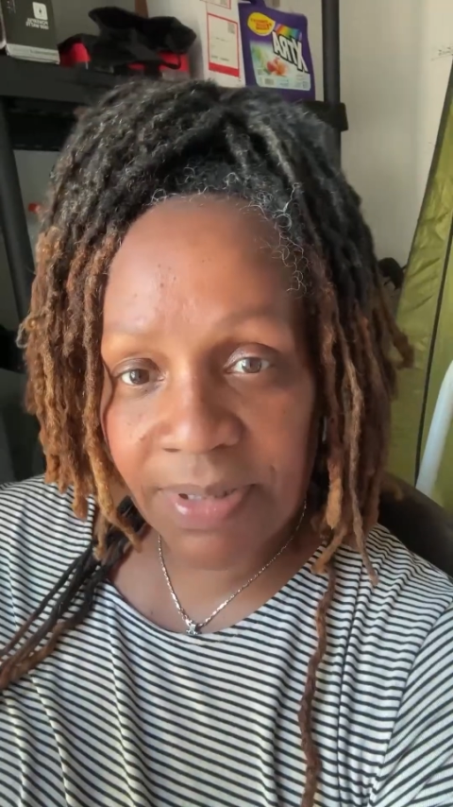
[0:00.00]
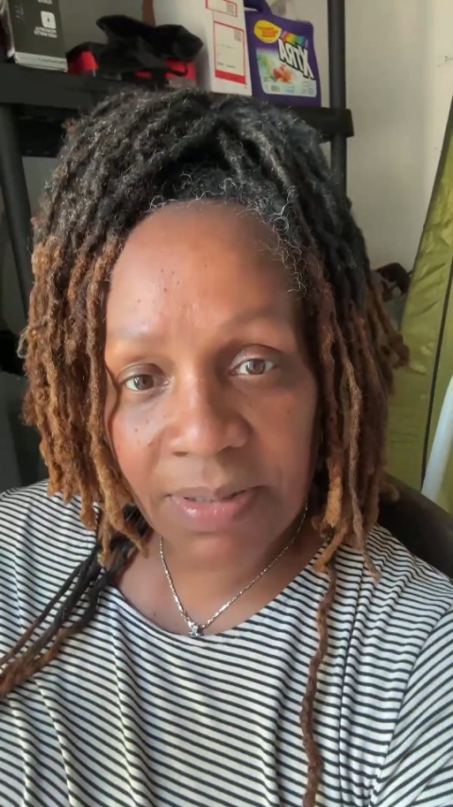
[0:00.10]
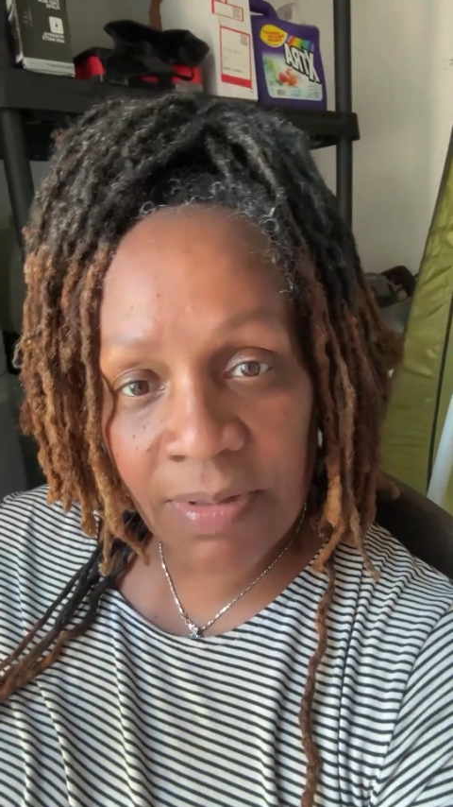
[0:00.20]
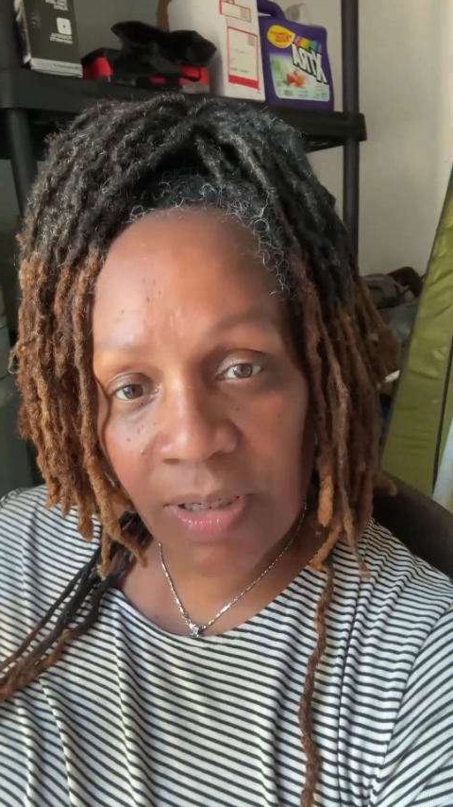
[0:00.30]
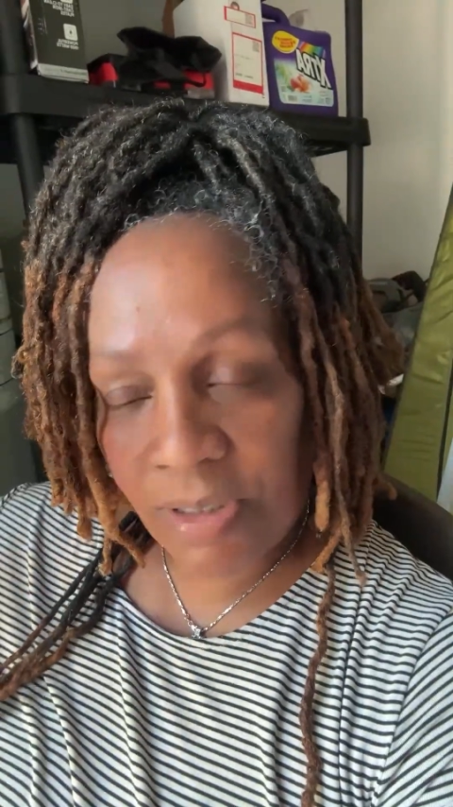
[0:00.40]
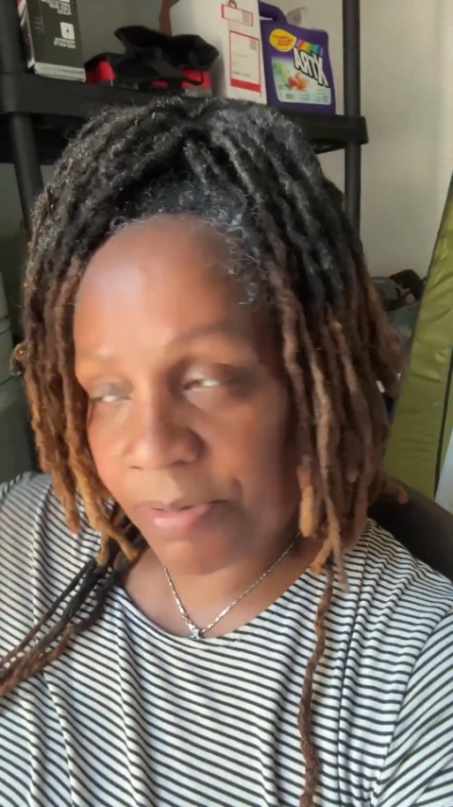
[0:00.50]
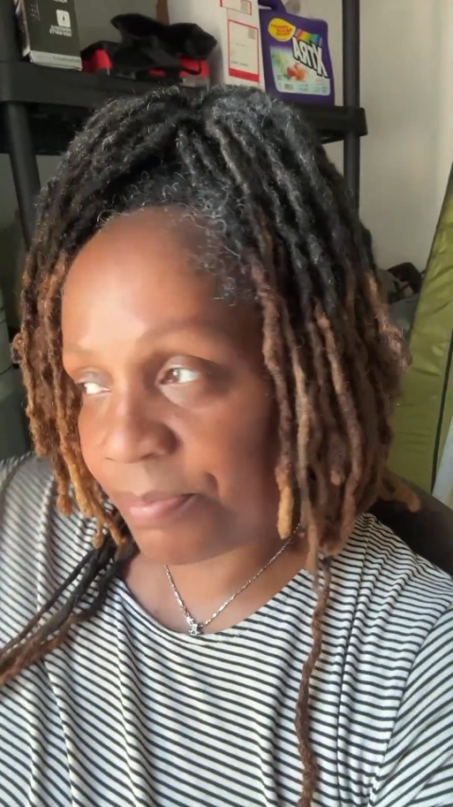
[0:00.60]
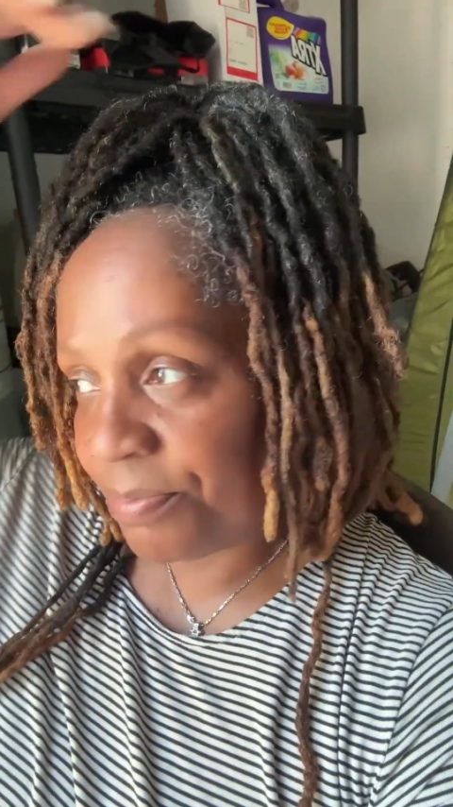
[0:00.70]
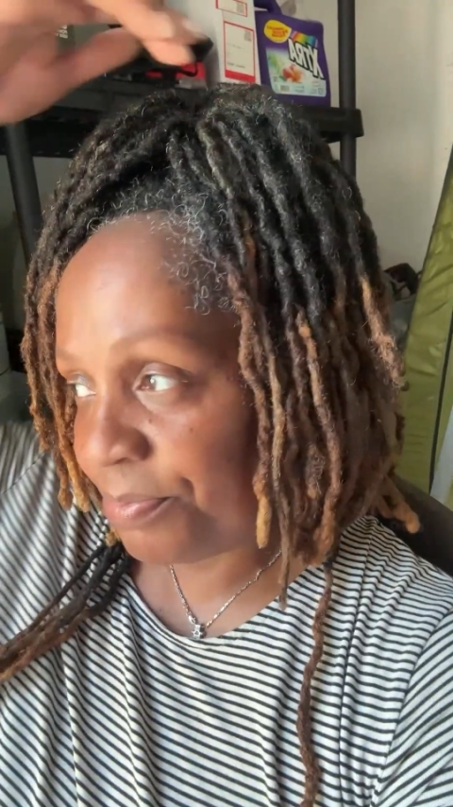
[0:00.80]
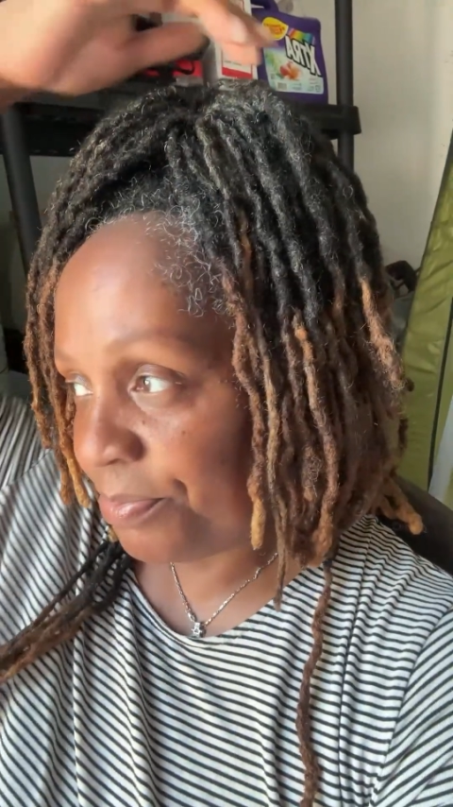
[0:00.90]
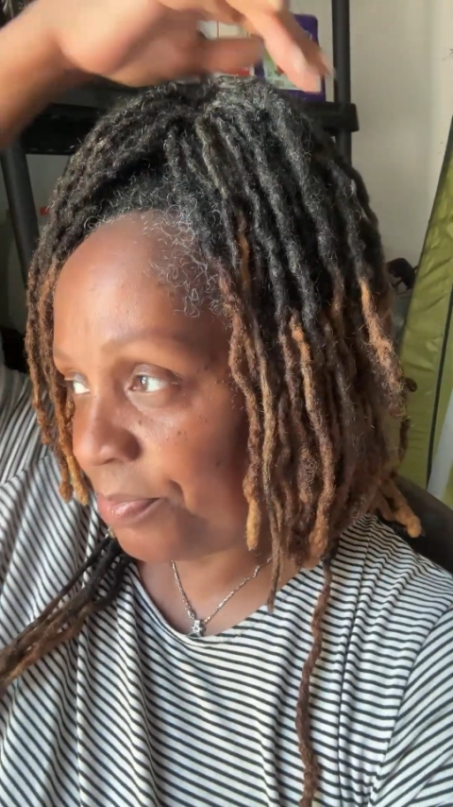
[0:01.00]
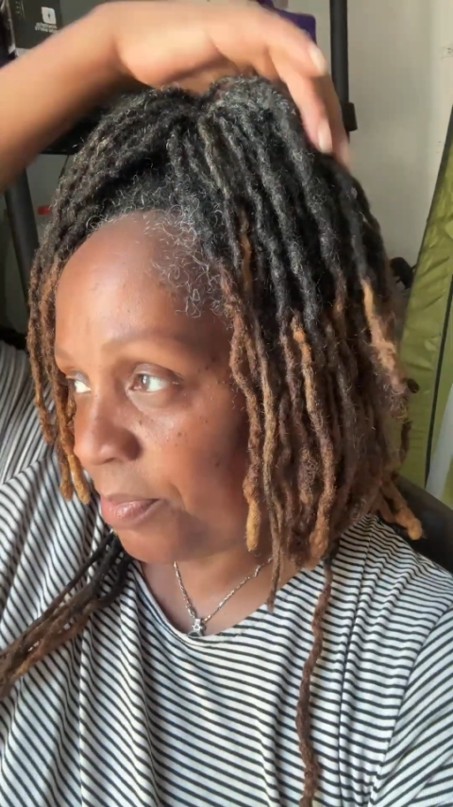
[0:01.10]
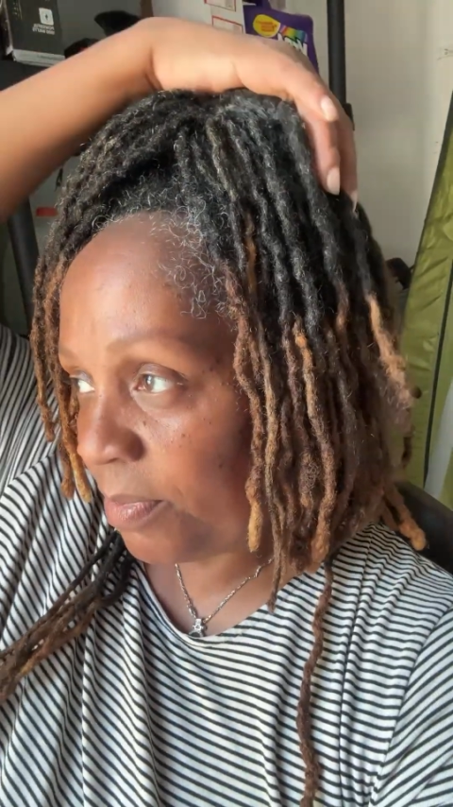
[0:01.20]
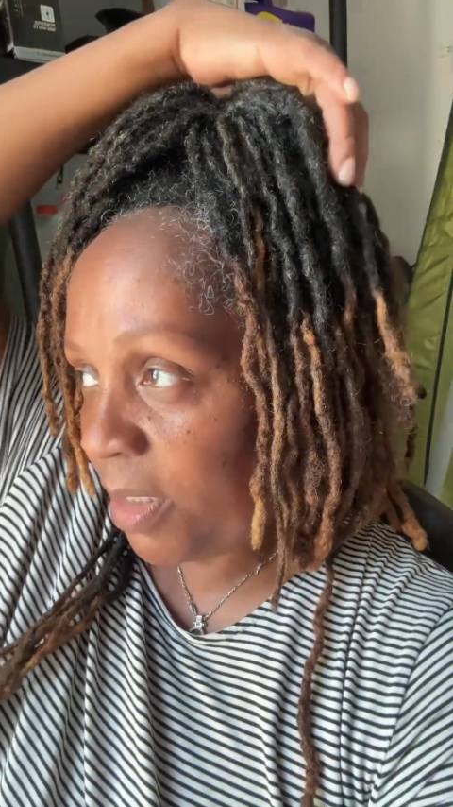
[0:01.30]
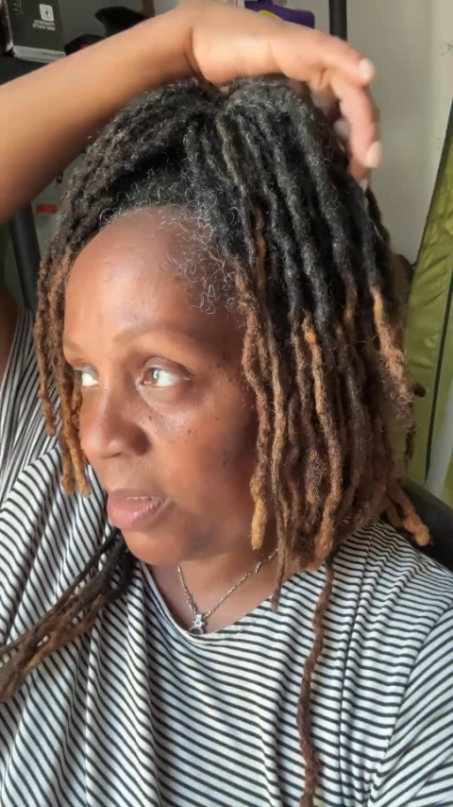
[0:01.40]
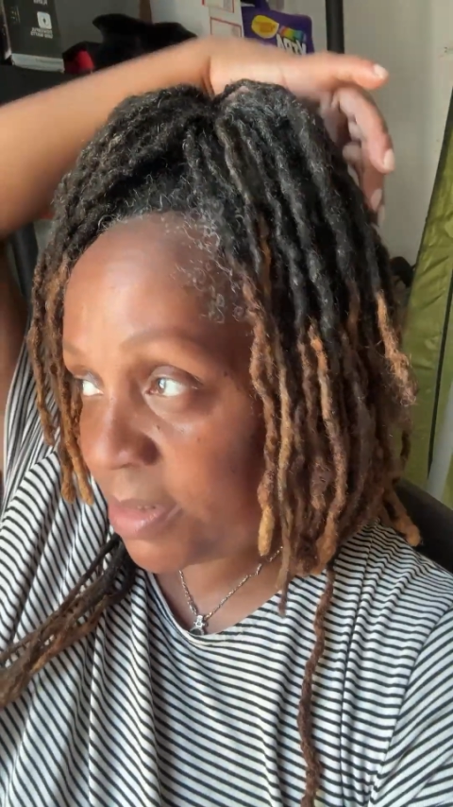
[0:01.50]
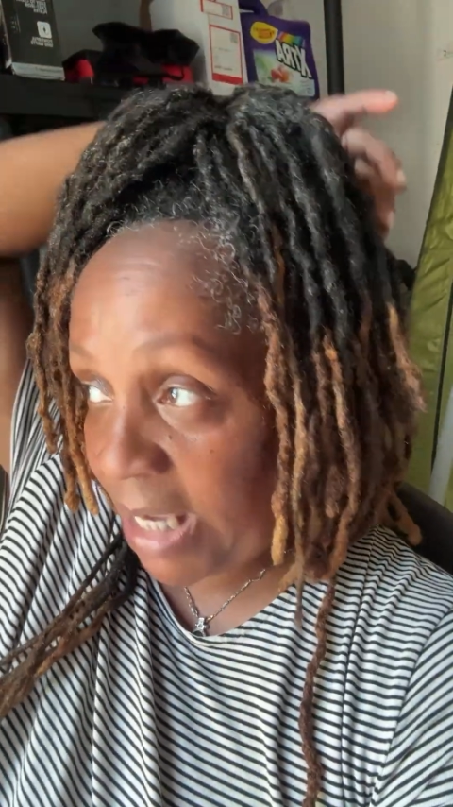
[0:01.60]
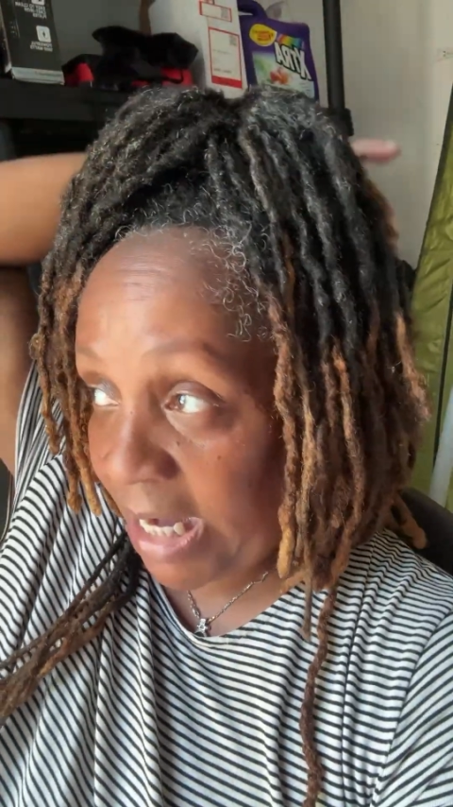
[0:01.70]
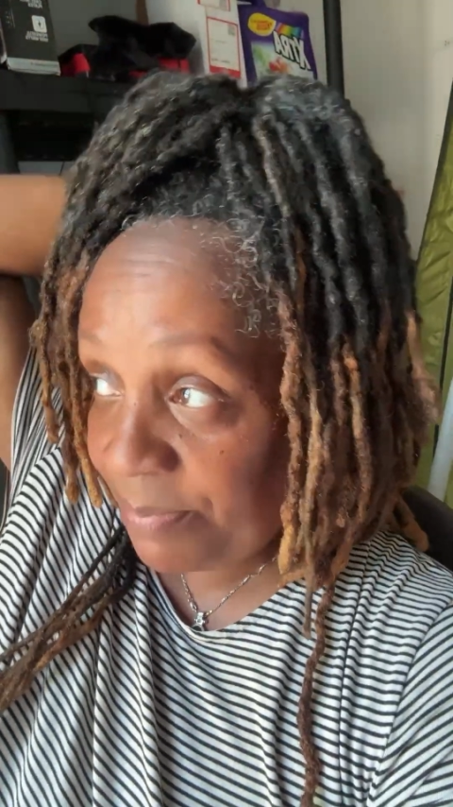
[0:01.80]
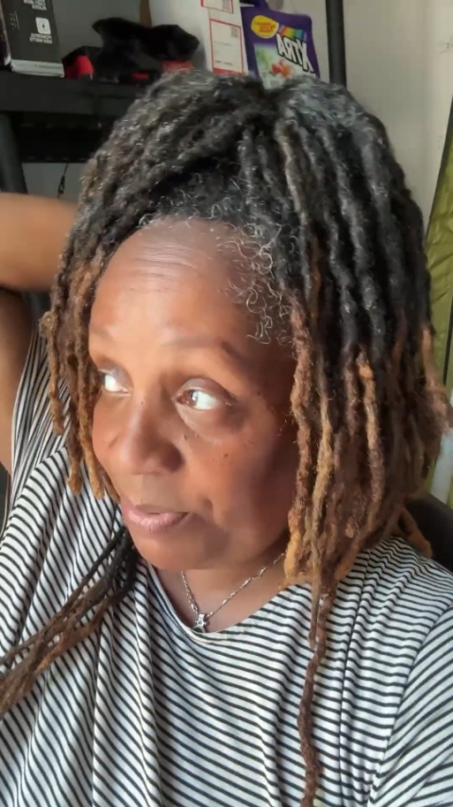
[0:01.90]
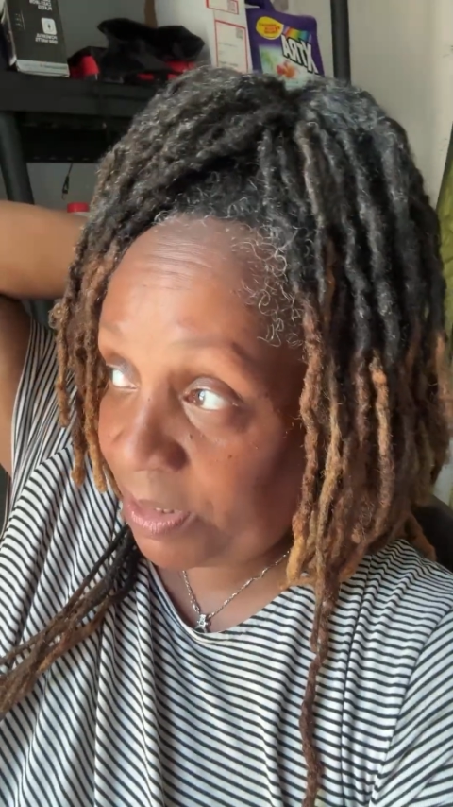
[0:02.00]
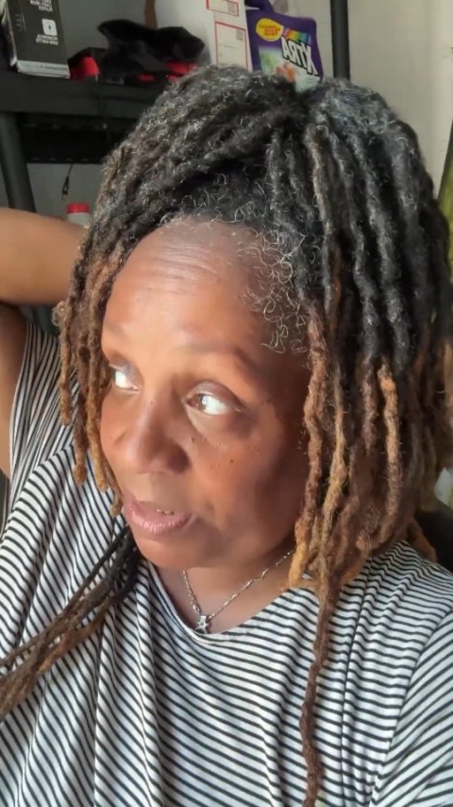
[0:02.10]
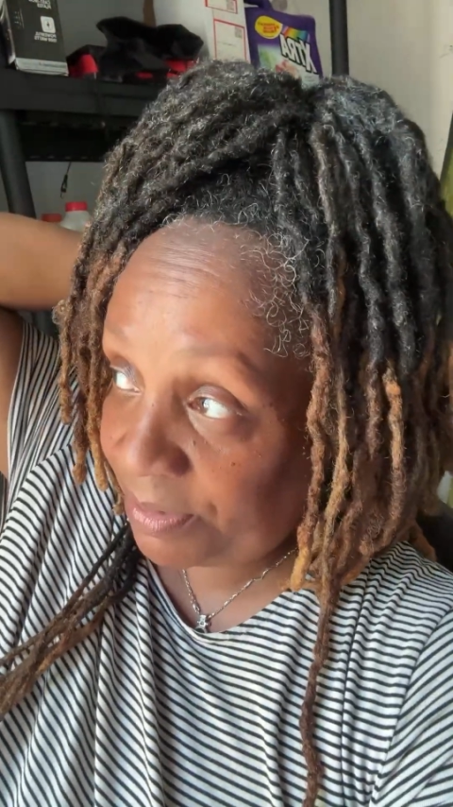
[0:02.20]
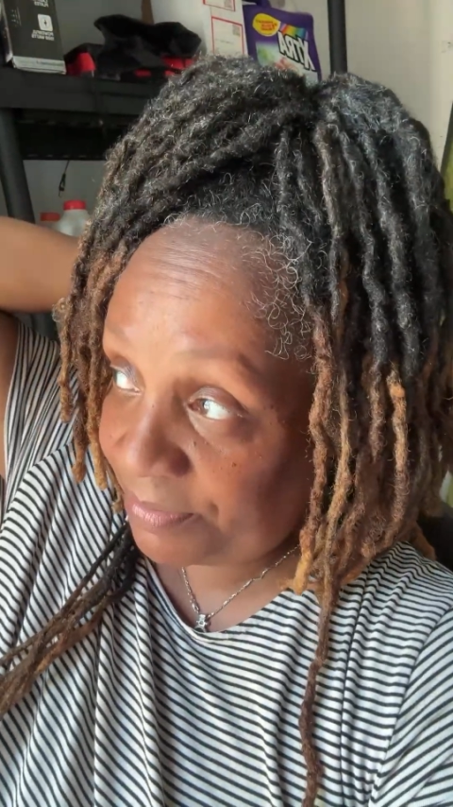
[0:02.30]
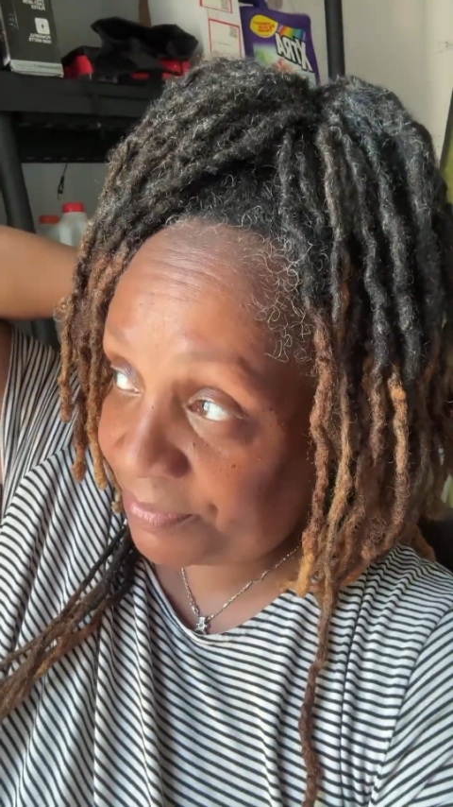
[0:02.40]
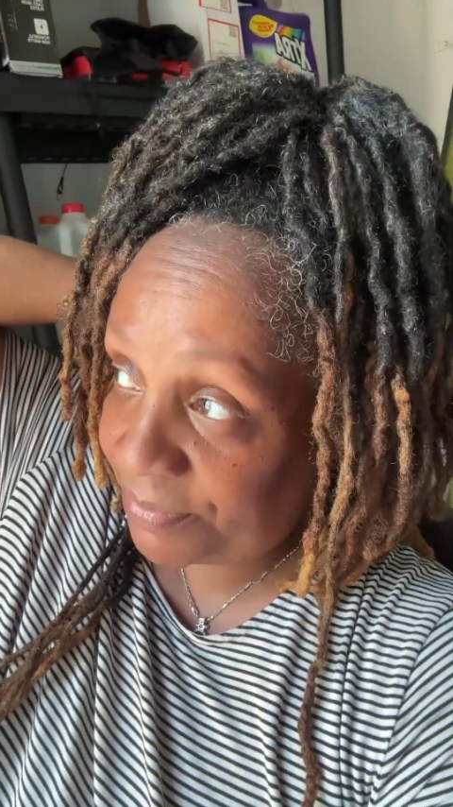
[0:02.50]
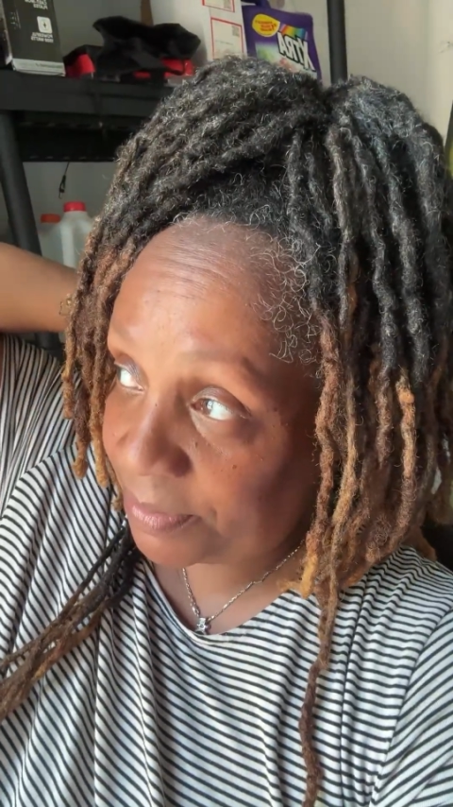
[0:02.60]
you know, type of